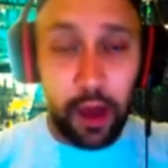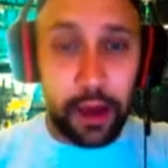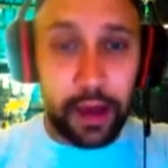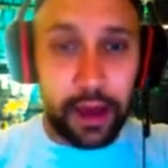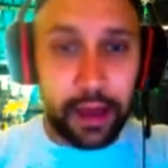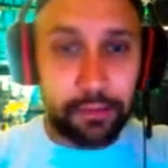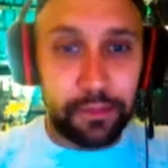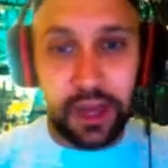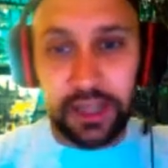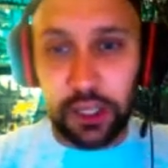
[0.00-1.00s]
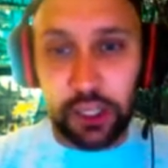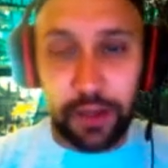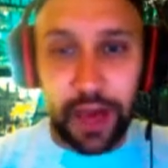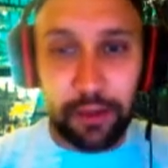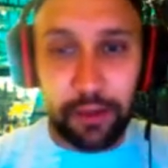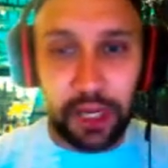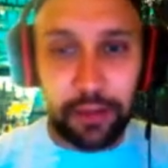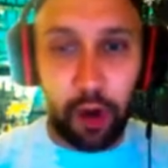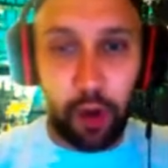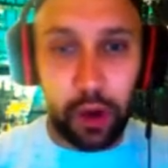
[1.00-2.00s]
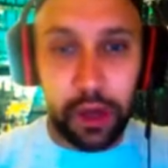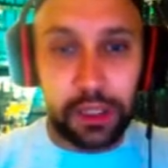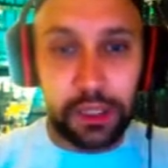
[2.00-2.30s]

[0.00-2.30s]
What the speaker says: than essentially my Ebony Maw was.